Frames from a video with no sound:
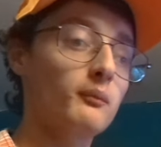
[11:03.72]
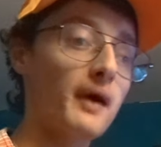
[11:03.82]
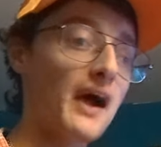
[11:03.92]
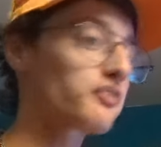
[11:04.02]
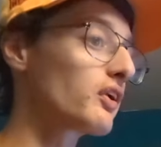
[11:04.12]

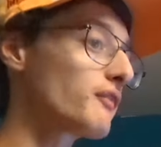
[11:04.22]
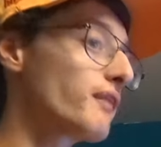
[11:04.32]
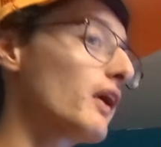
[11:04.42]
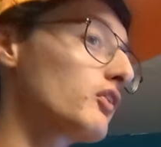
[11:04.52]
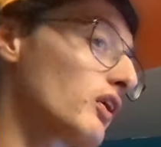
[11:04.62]
Pass
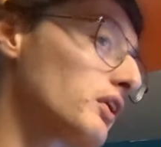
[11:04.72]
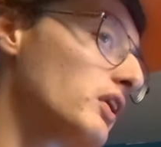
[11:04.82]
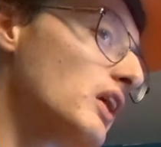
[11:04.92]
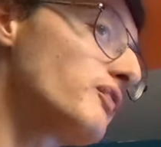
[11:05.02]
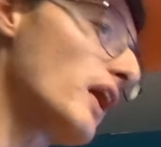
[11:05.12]
interference on the
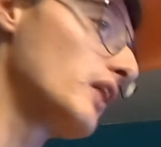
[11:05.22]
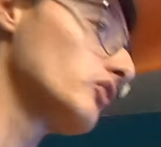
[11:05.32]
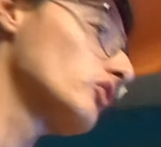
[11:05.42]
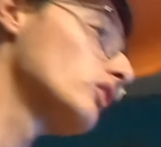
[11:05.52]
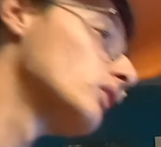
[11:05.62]

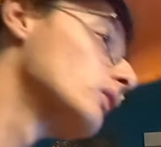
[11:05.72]
defense.